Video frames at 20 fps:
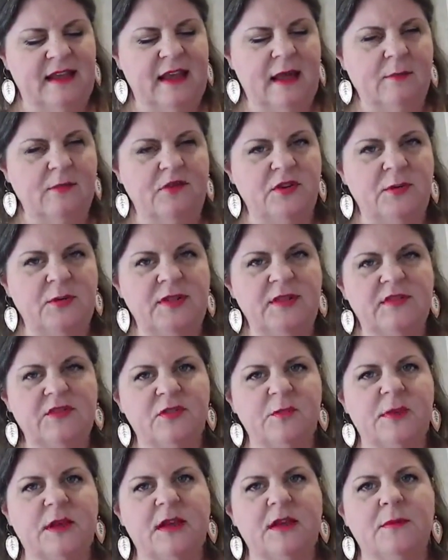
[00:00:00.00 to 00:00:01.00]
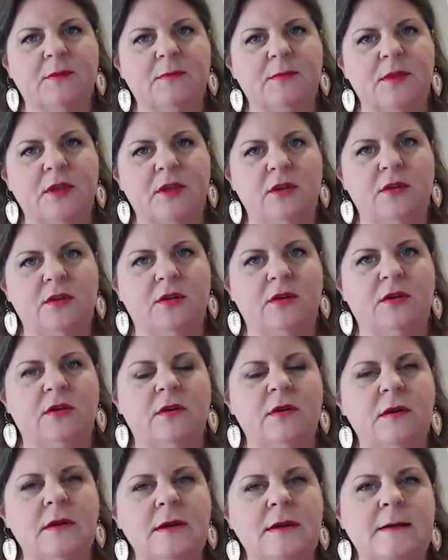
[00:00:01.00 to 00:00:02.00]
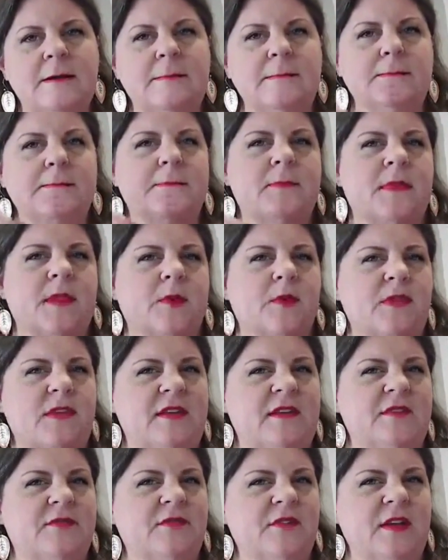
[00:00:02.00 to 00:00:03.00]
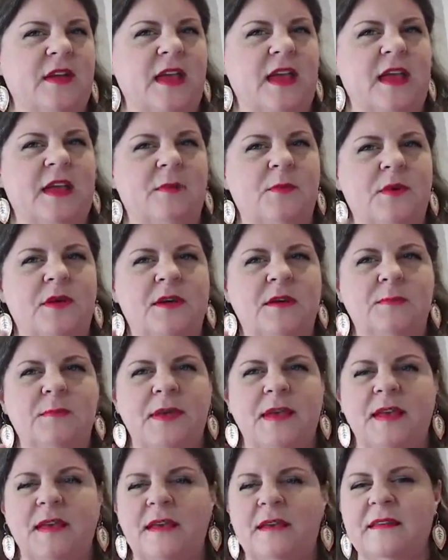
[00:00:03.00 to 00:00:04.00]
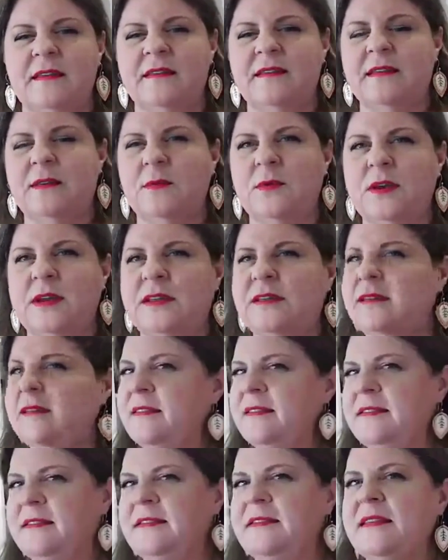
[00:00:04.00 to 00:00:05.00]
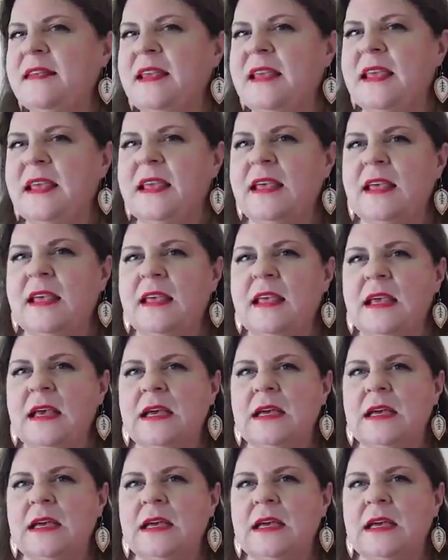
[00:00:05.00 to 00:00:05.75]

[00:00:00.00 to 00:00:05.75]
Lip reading: I'm doing this from my computer with a different camera because I wanted to see.